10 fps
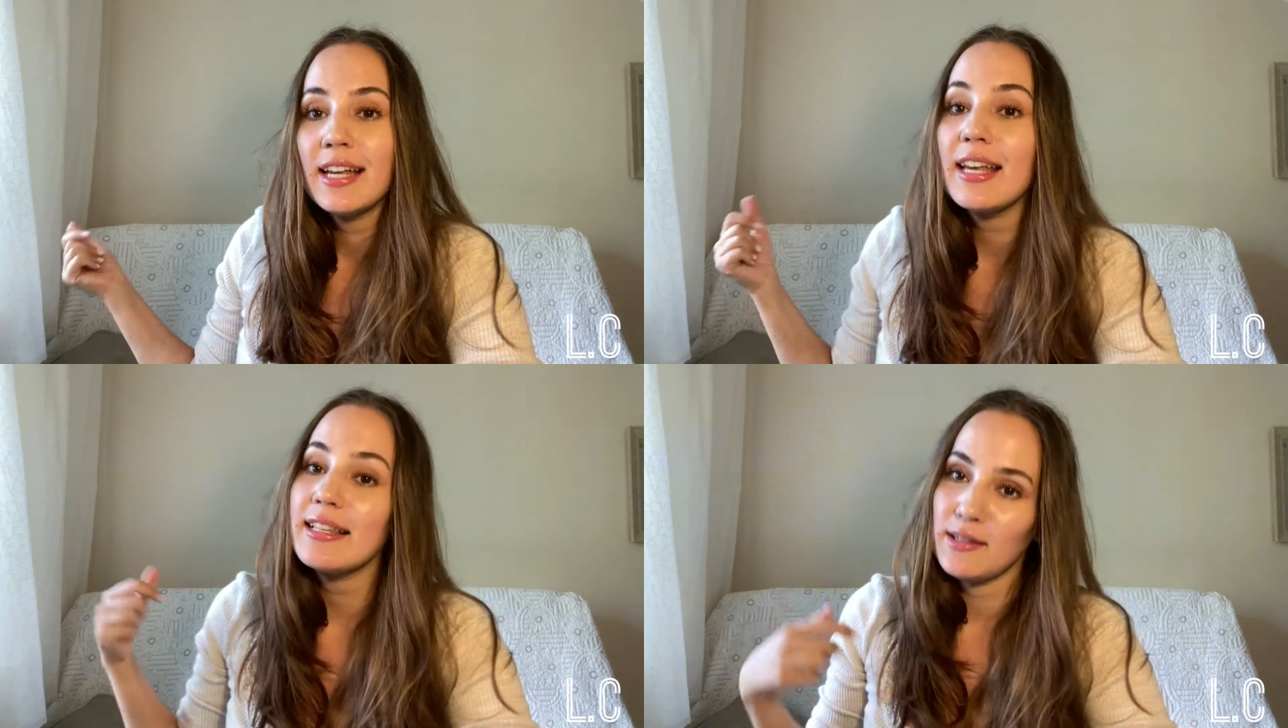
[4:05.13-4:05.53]

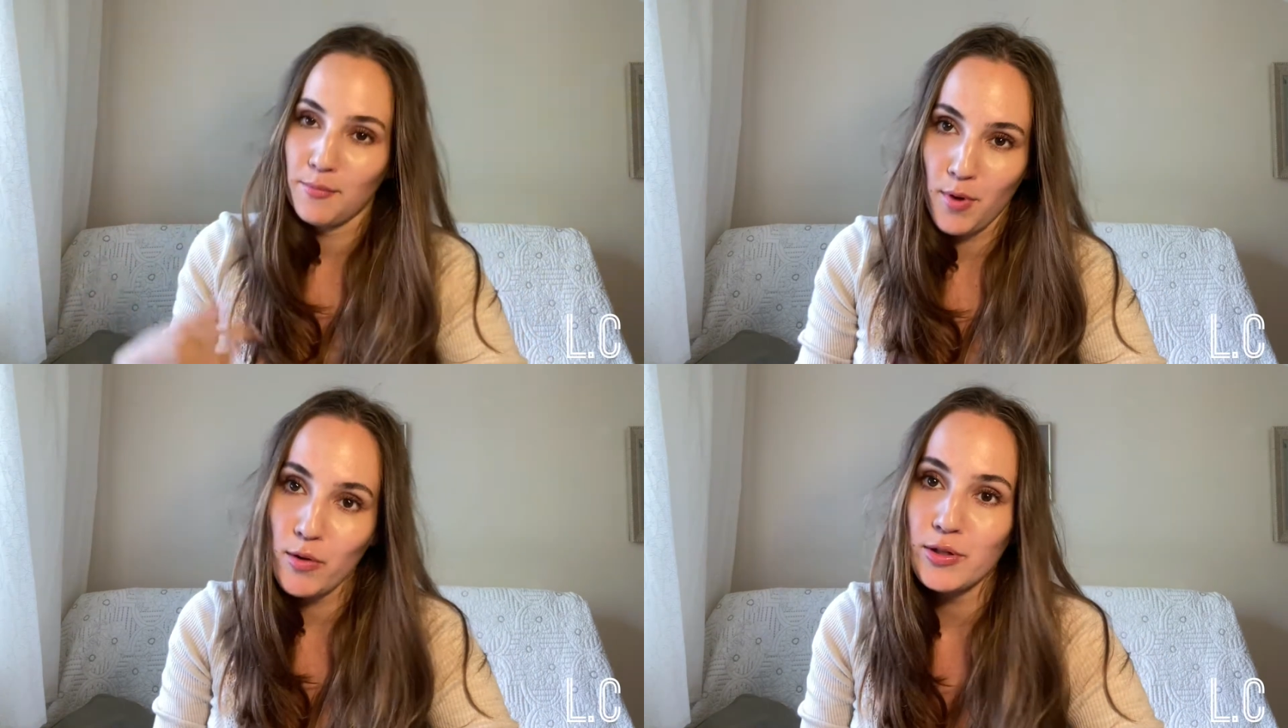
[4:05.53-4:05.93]
is the
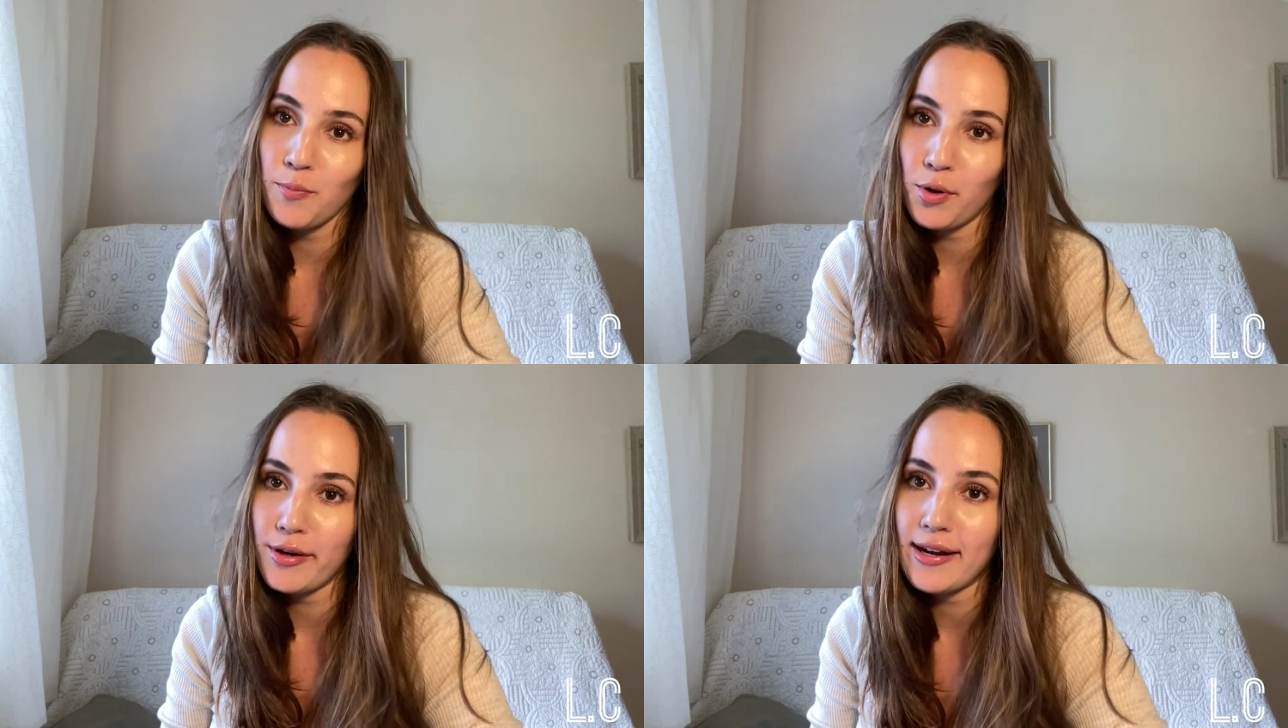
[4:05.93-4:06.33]
most
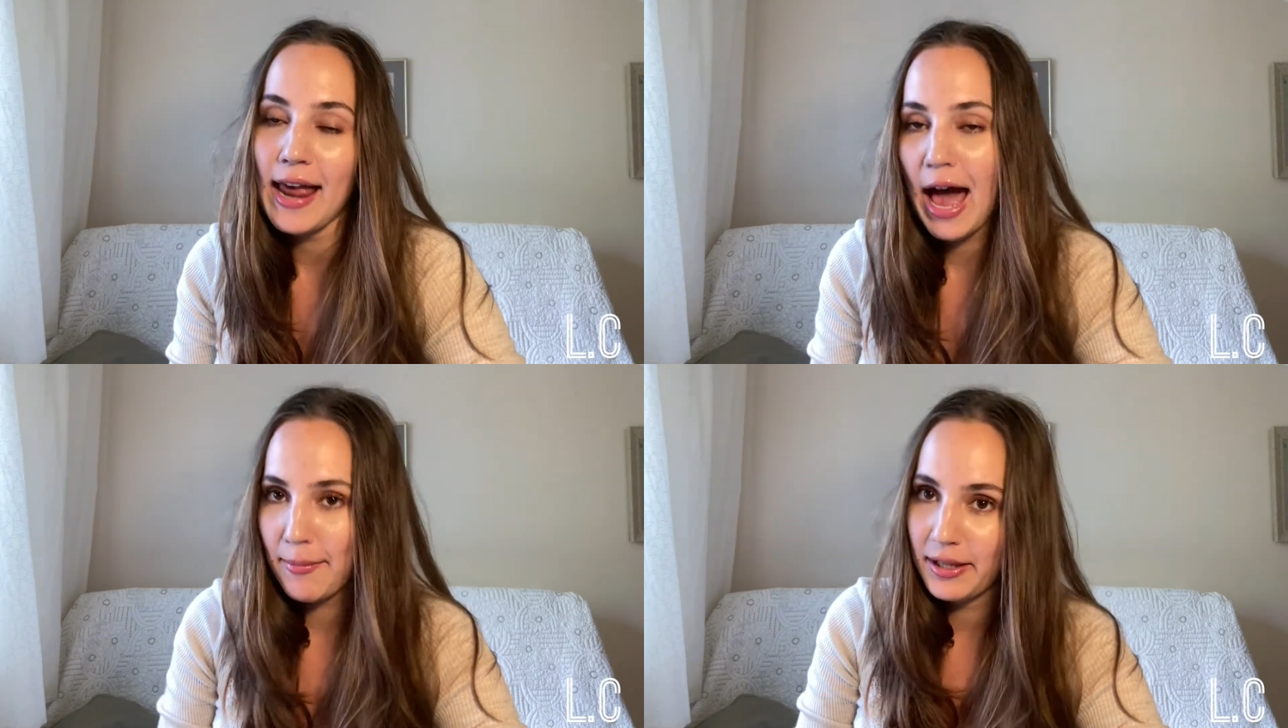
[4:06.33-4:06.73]
important
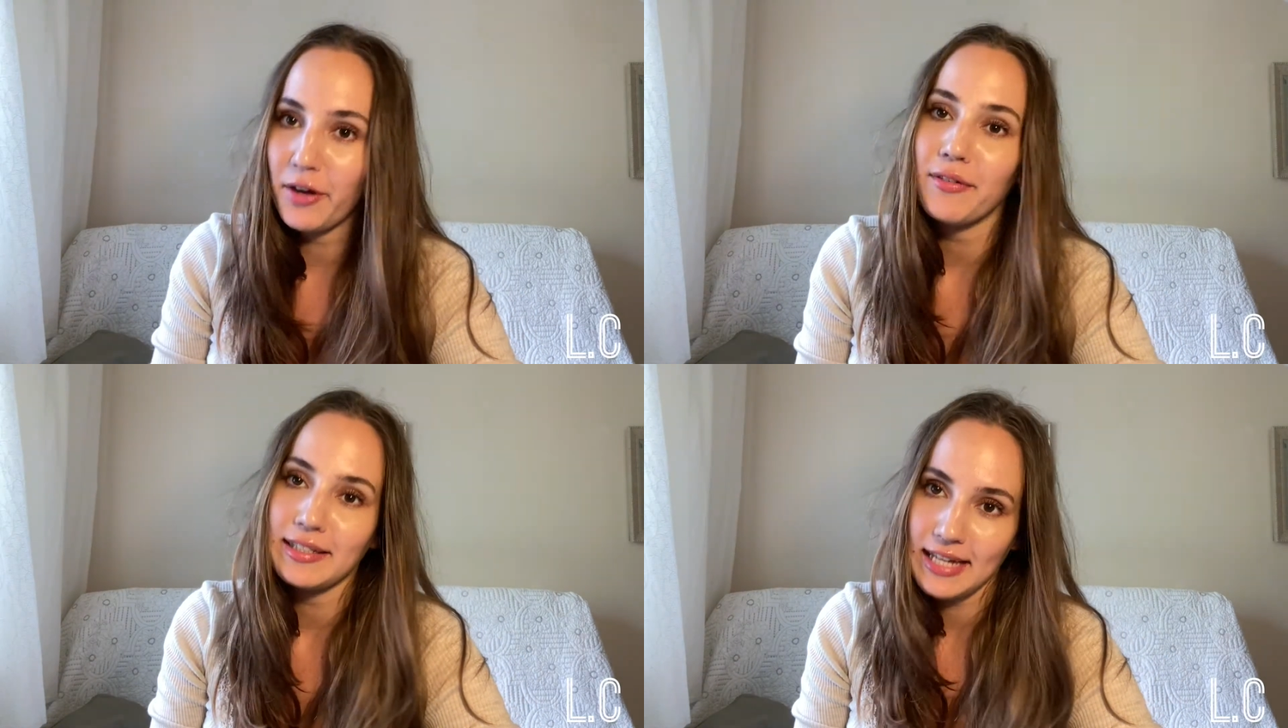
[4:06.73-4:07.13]
habit
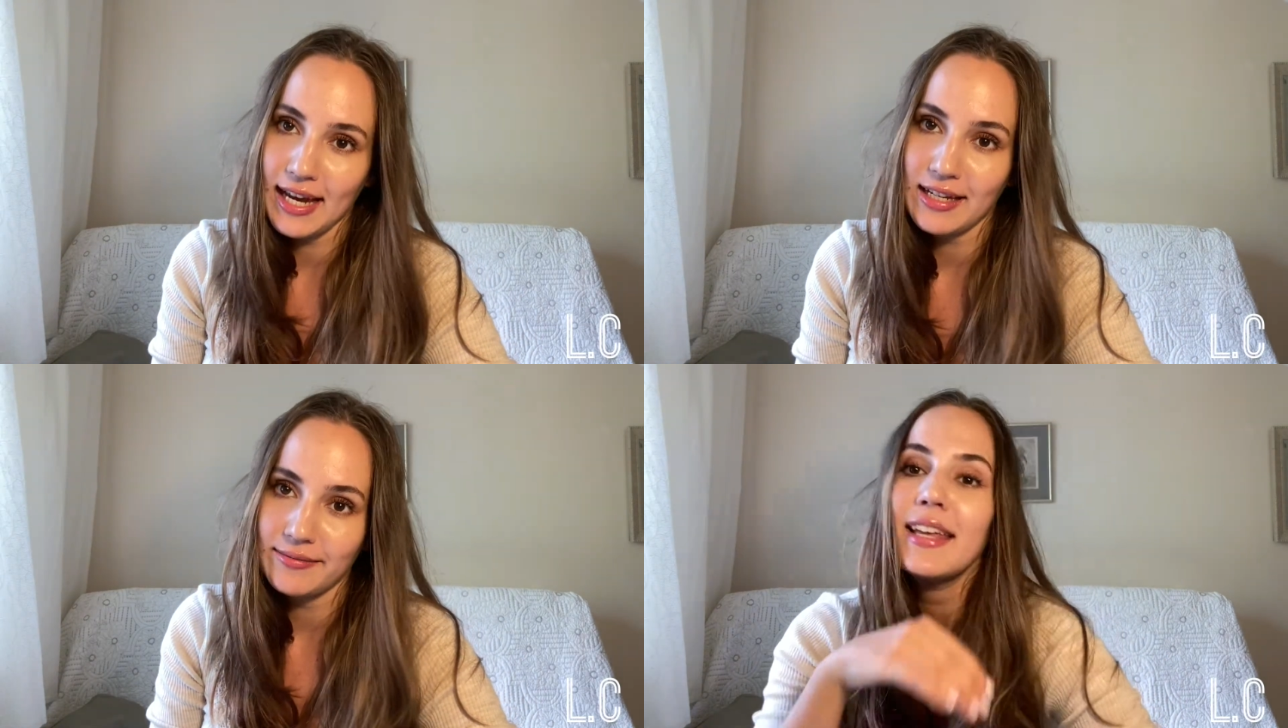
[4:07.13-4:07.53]
of a
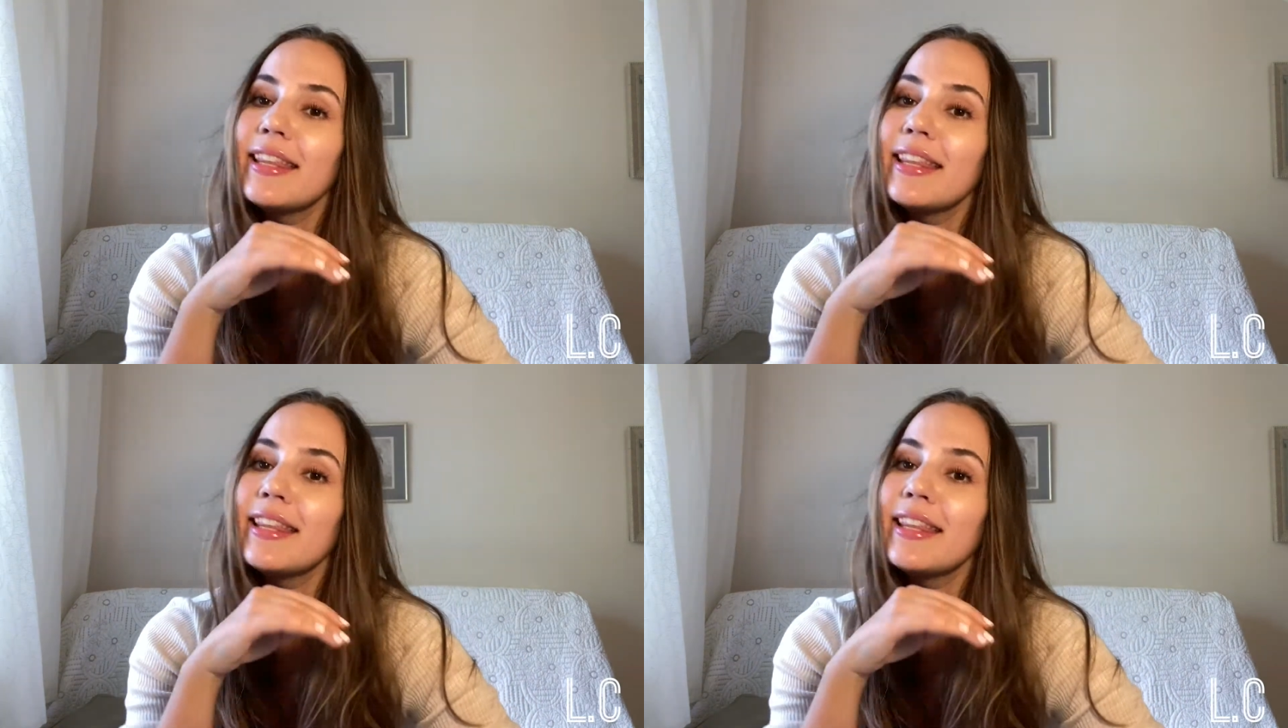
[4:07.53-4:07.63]
day.